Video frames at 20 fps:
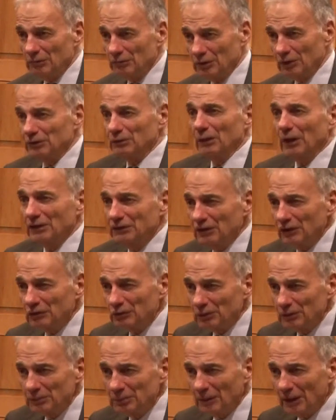first of all, it
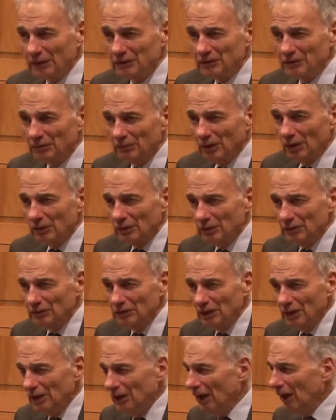disrespects the voters.
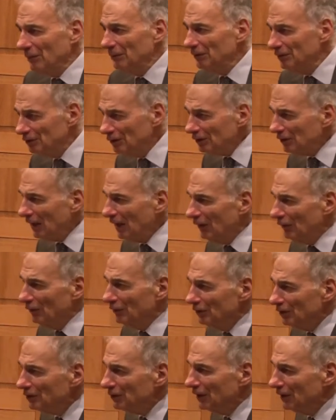I mean, look how
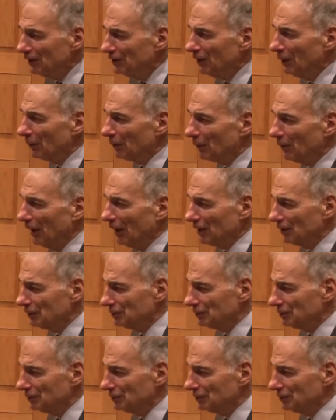look how the Democratic.